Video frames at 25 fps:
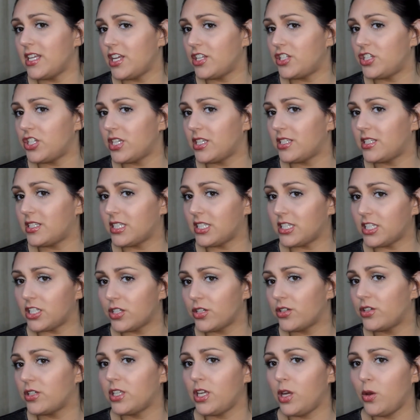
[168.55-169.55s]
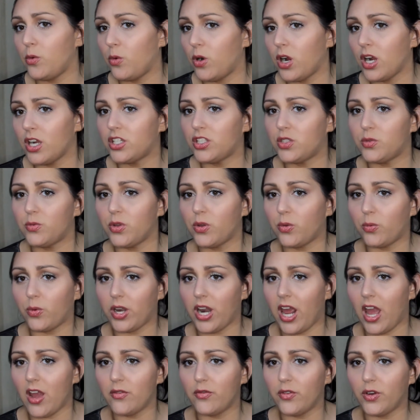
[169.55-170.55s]
It just literally works with
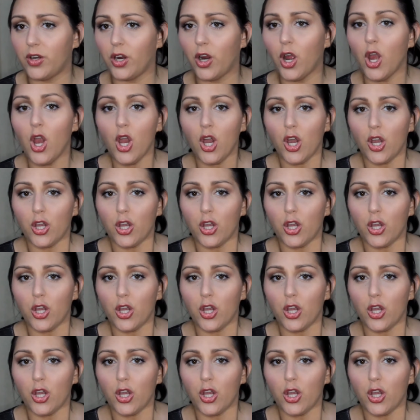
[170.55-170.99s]
whatever